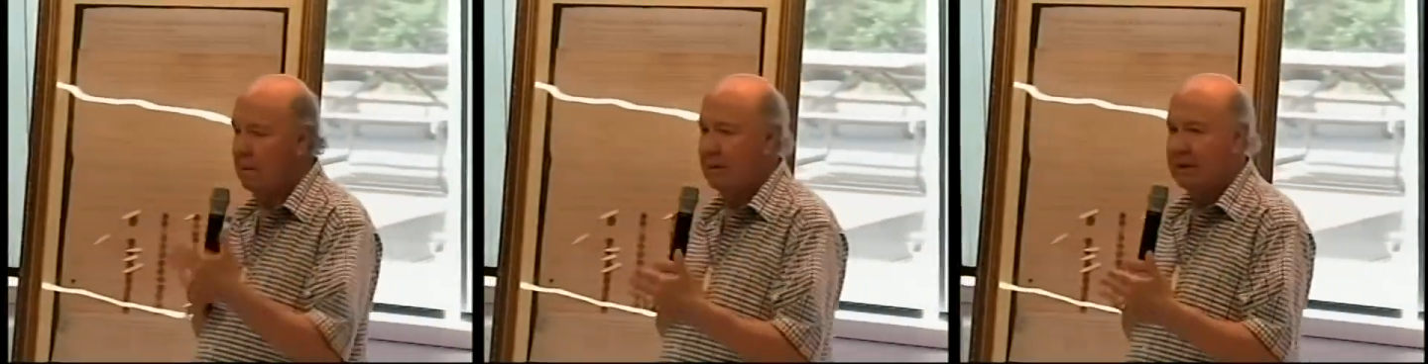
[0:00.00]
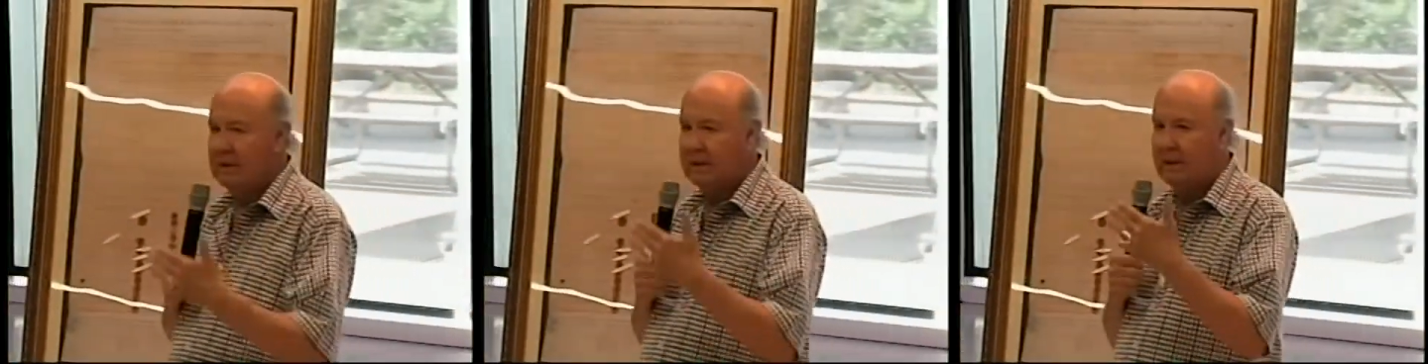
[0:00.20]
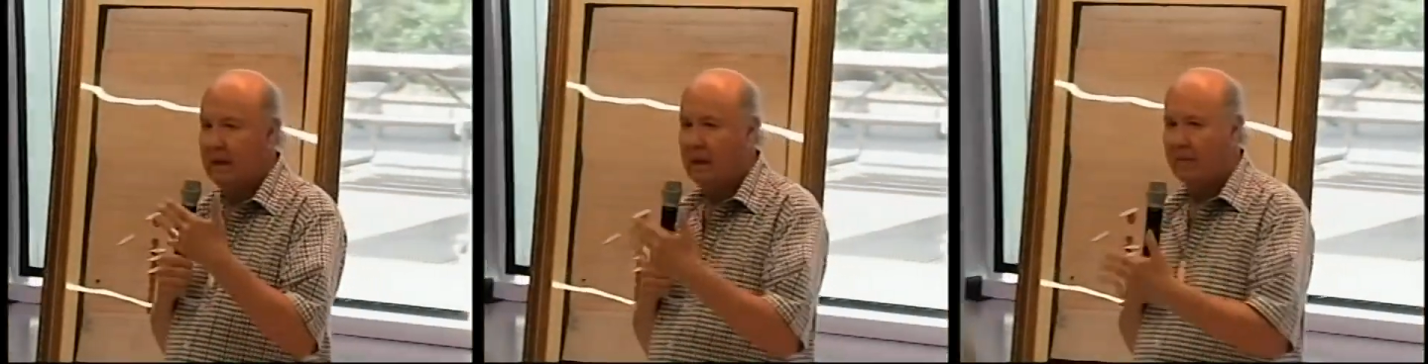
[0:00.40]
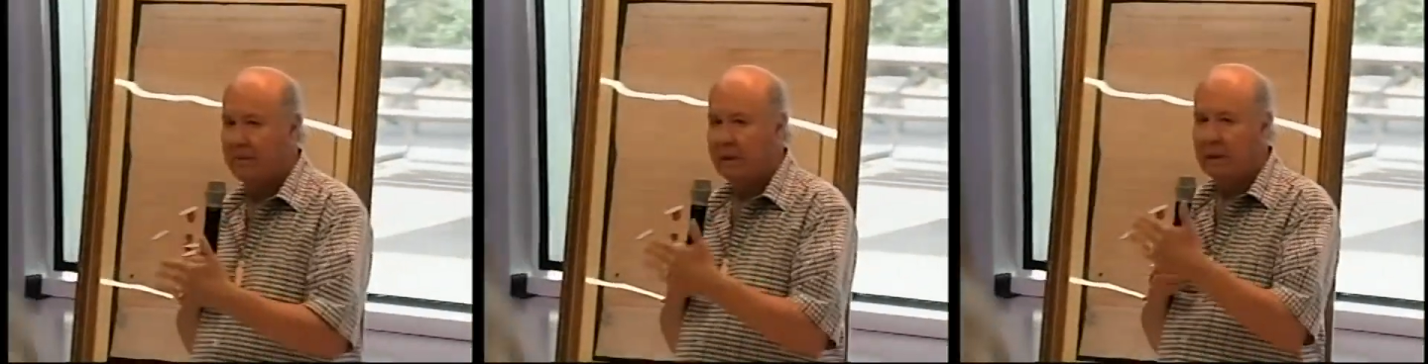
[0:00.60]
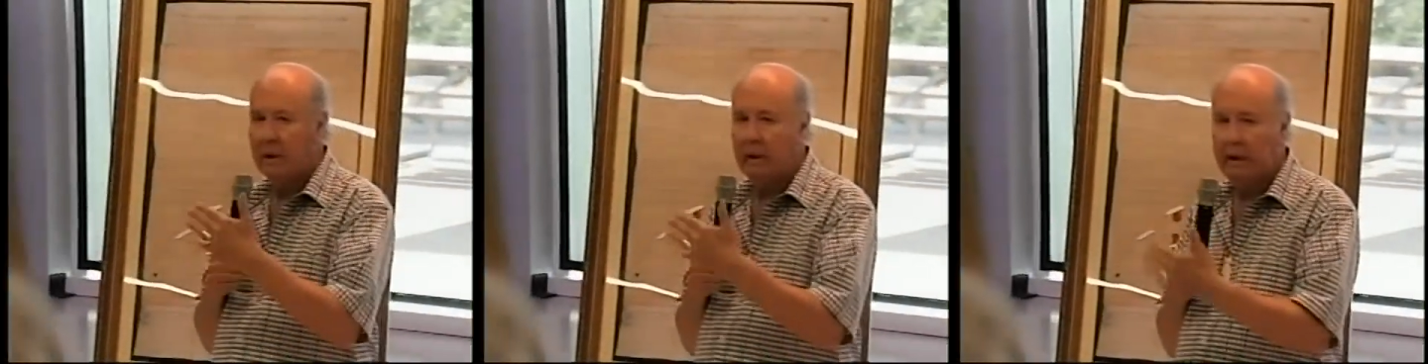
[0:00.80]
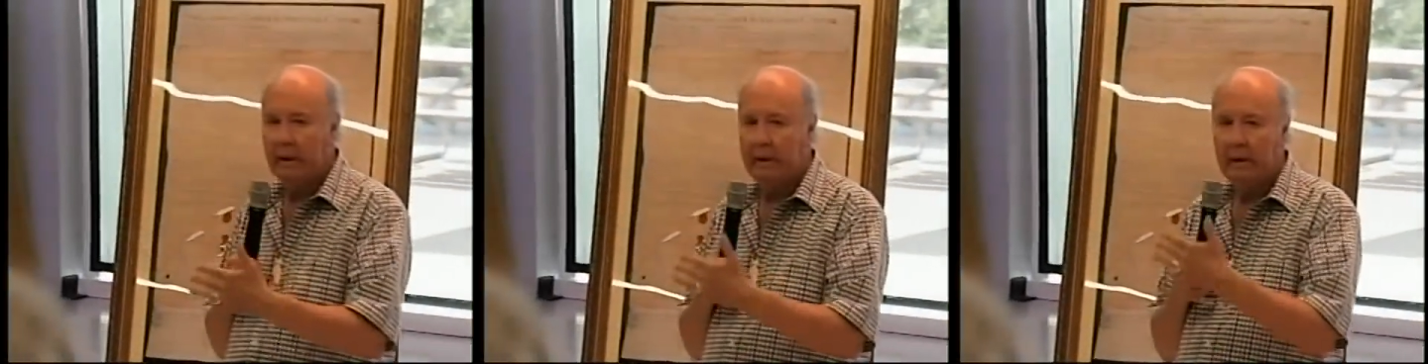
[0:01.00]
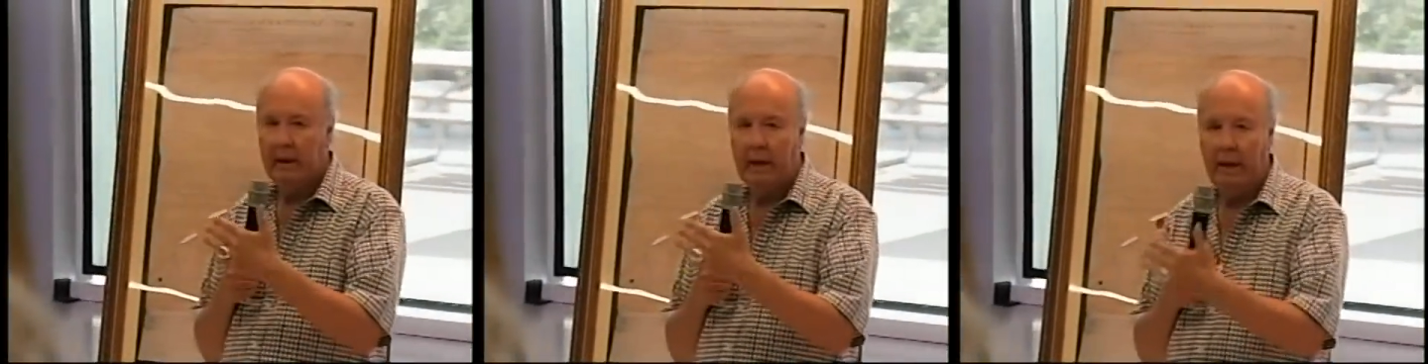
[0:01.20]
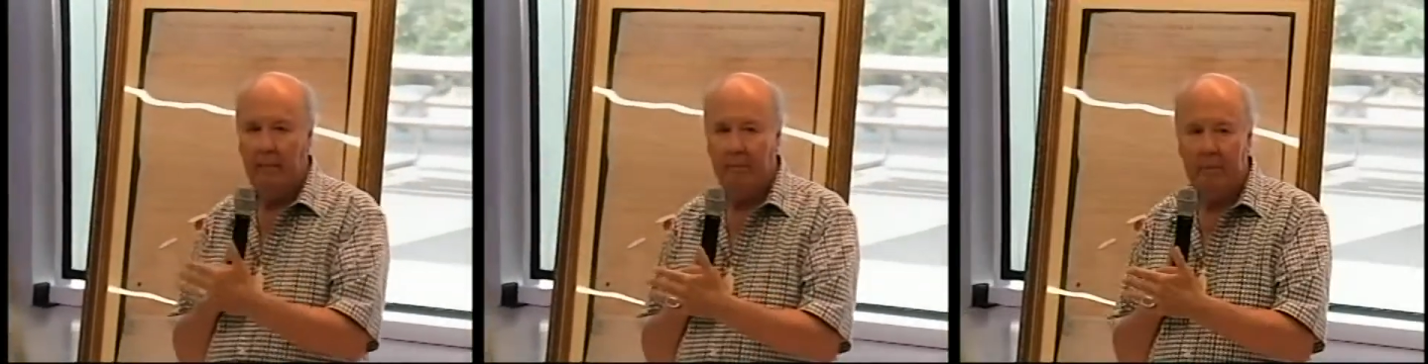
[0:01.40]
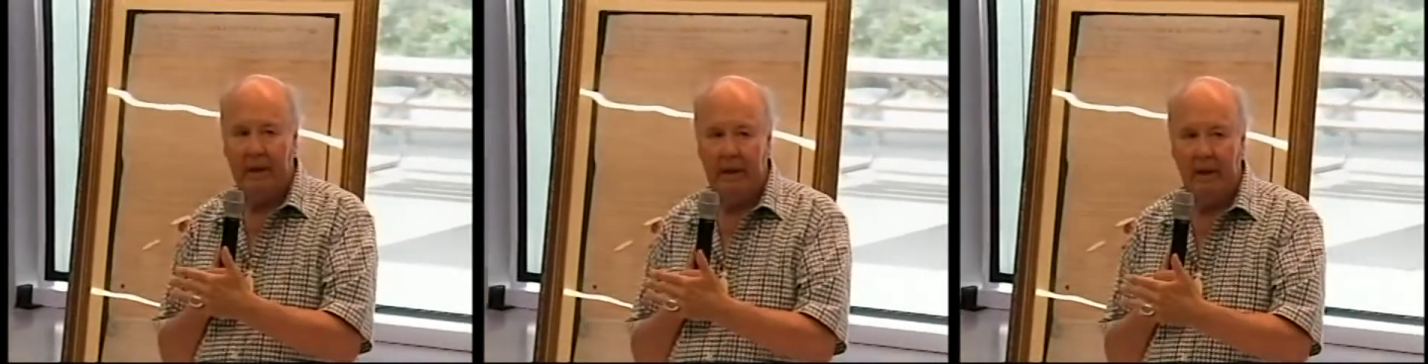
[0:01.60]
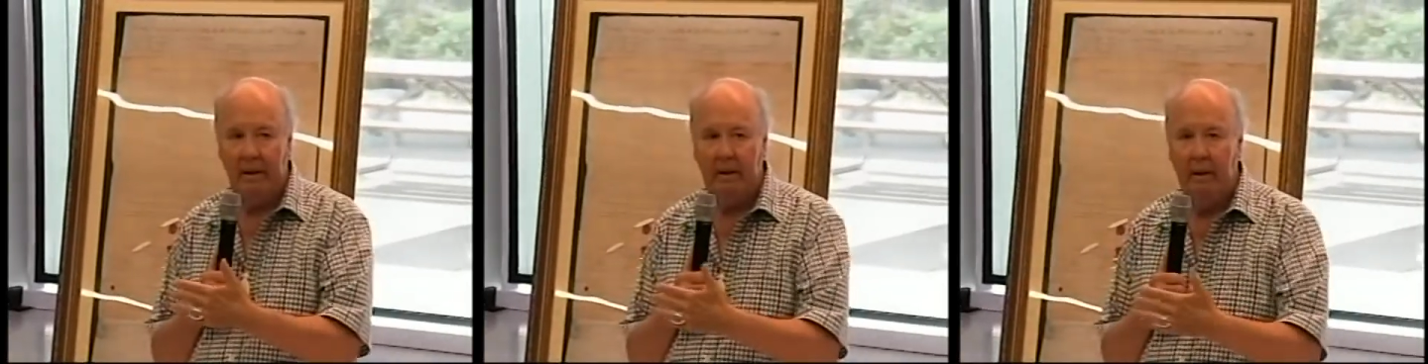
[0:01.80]
the Sullivan-Clinton
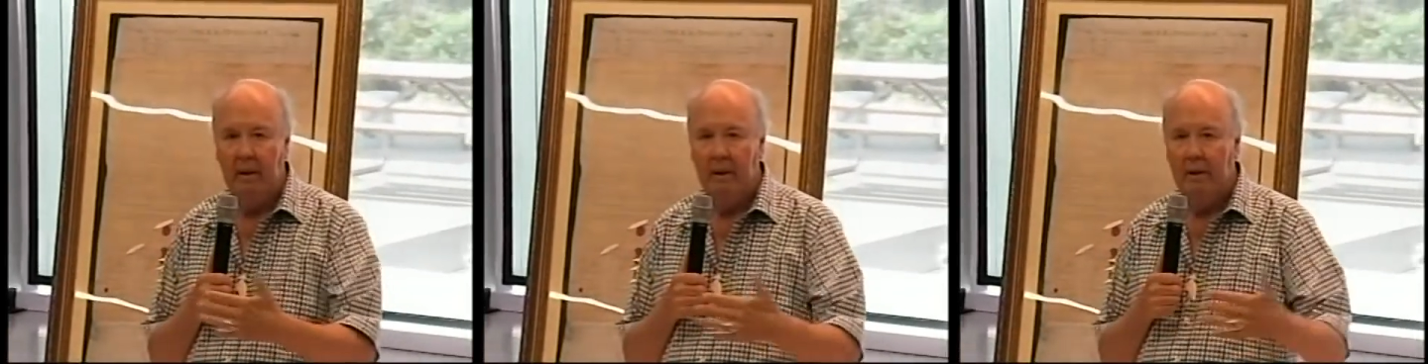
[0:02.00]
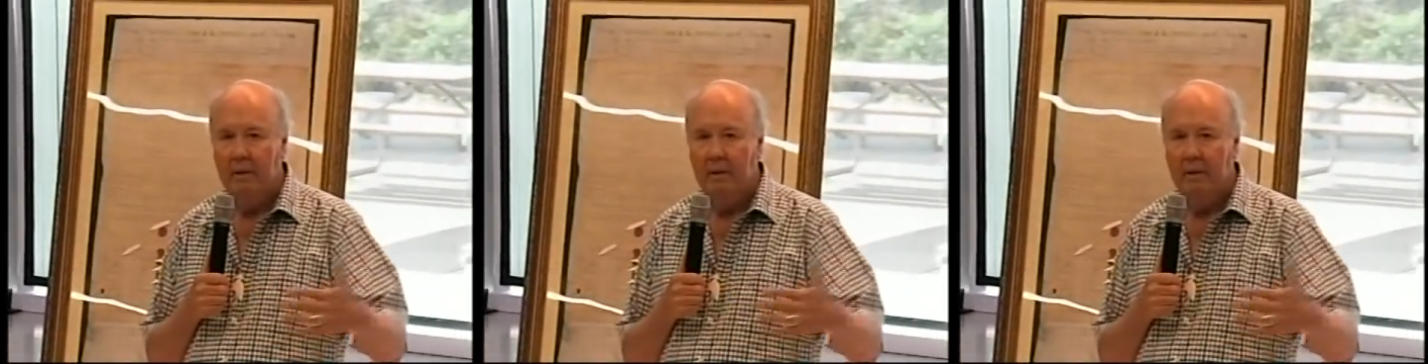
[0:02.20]
campaign,